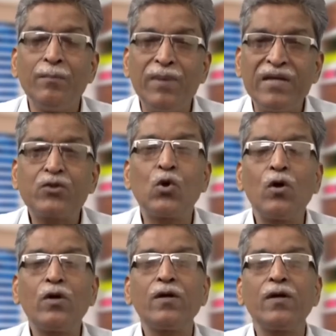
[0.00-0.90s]
Please
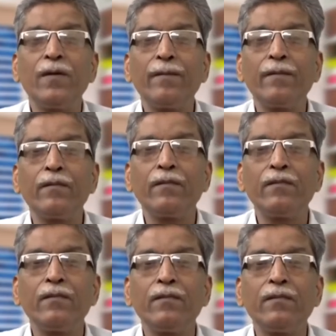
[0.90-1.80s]
note
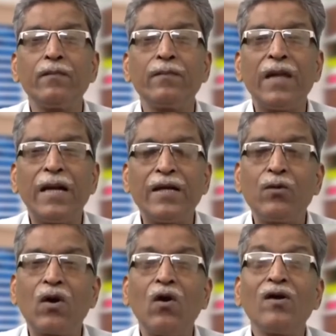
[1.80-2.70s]
that
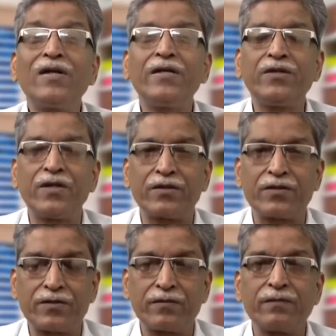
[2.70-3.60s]
you are all
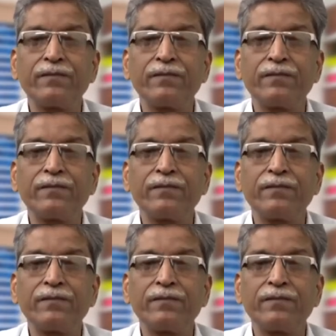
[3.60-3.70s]
teachers.